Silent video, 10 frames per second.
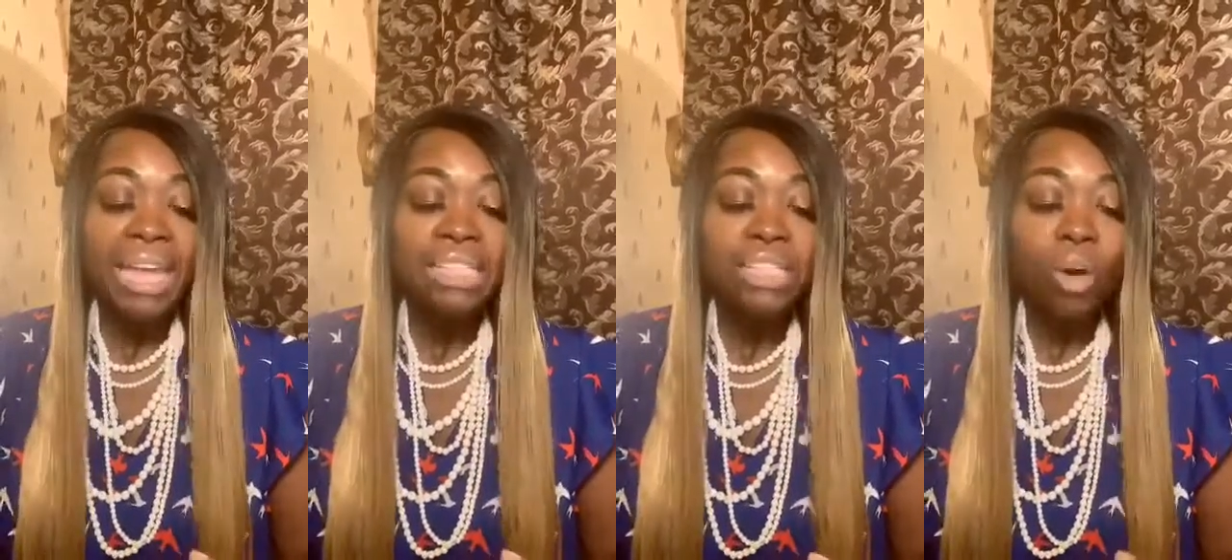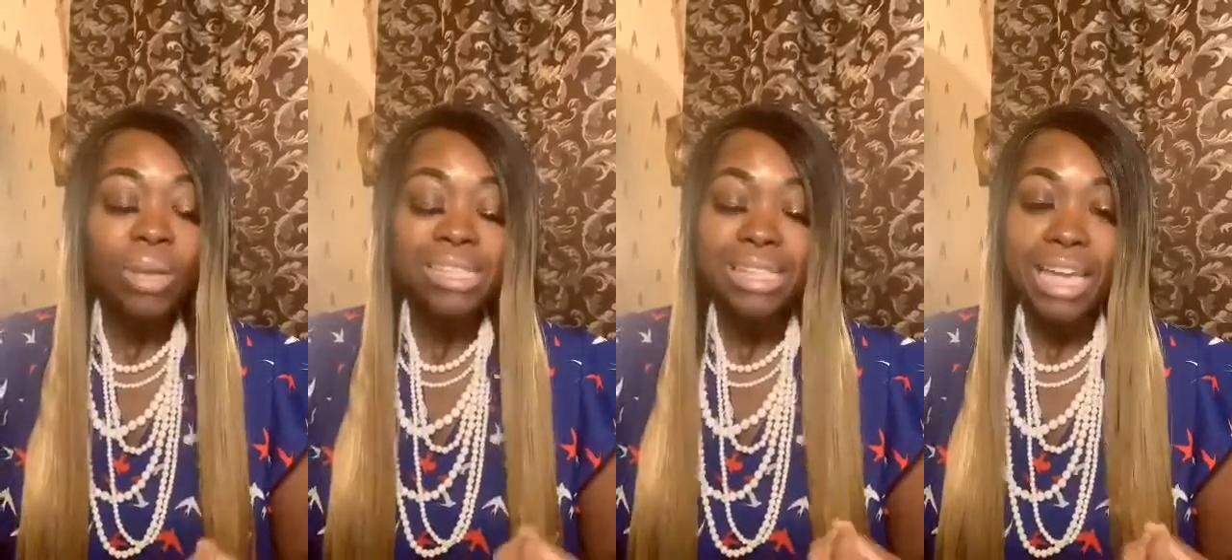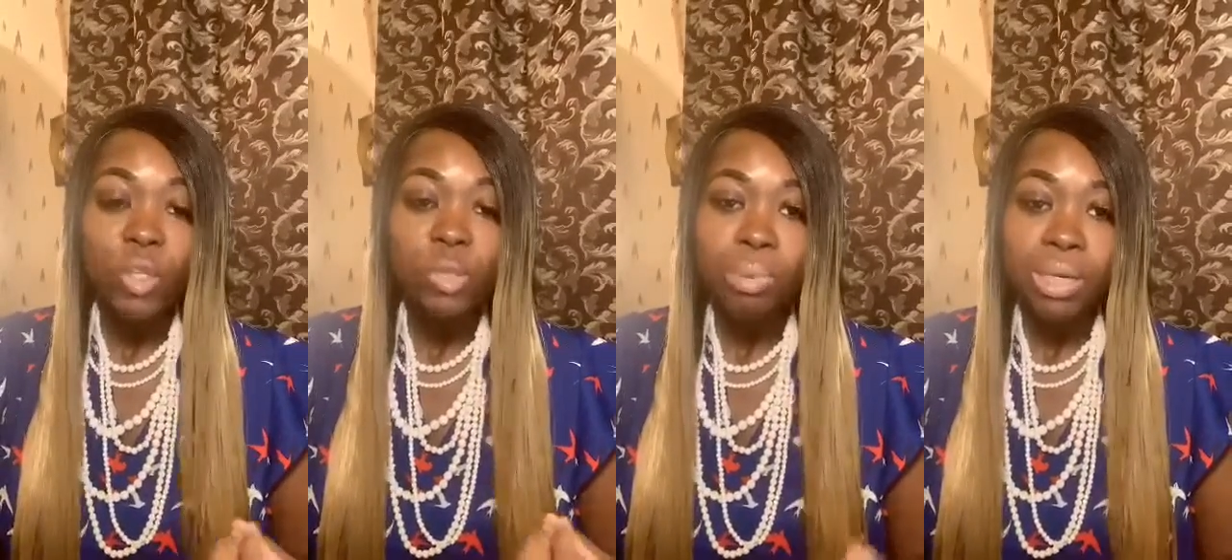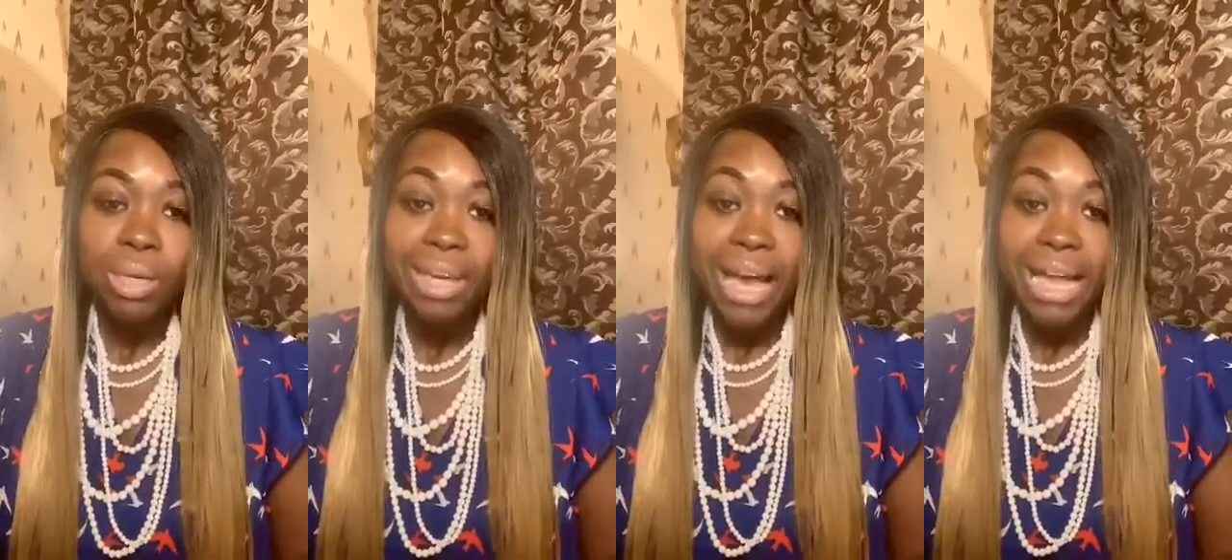And so it's like you're
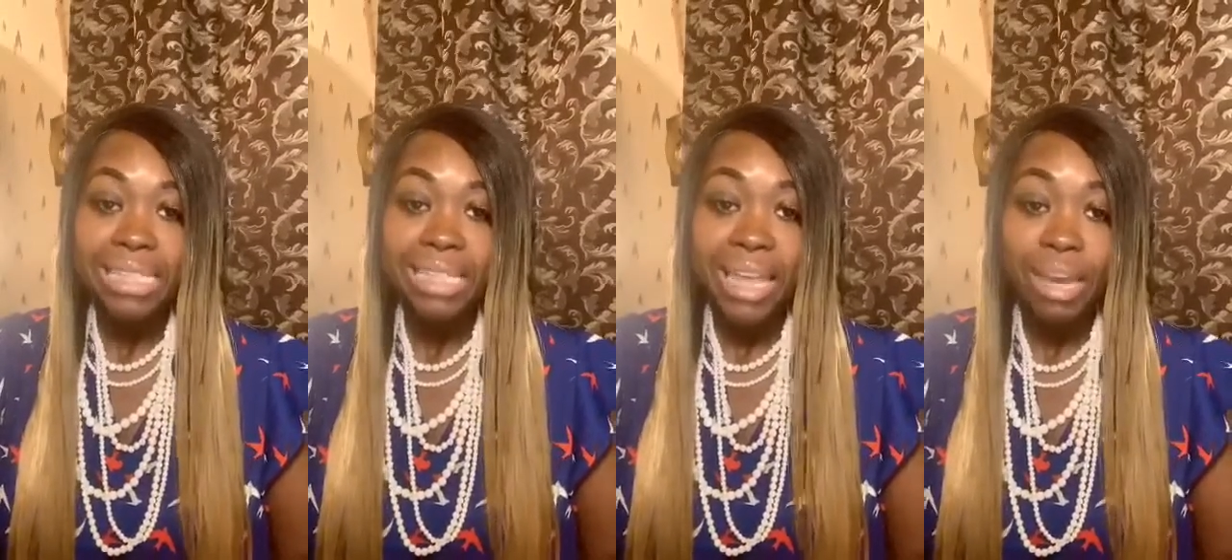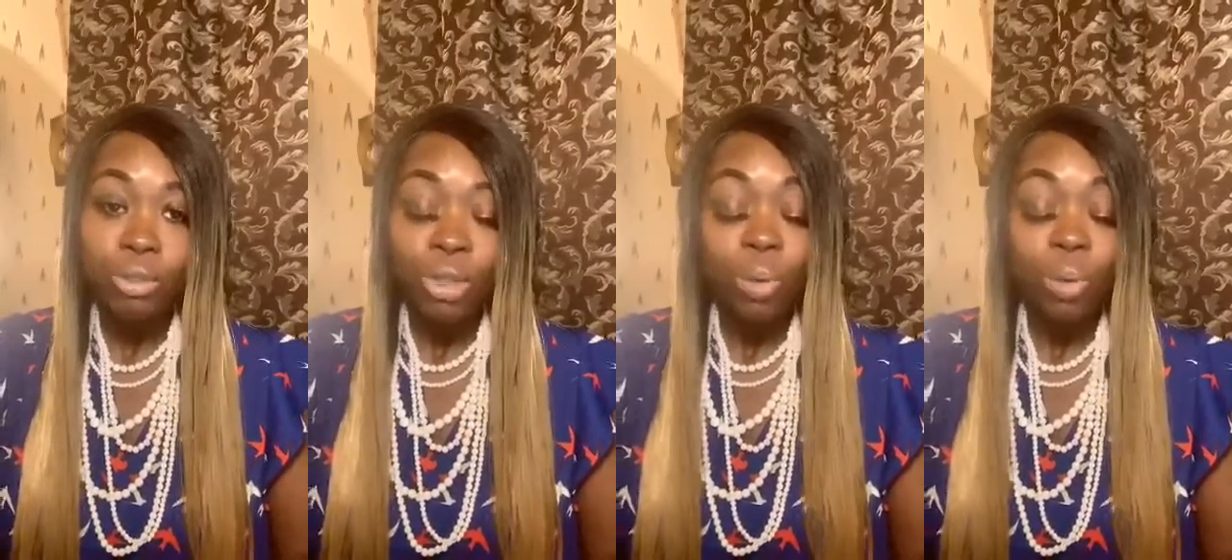speaking God's language.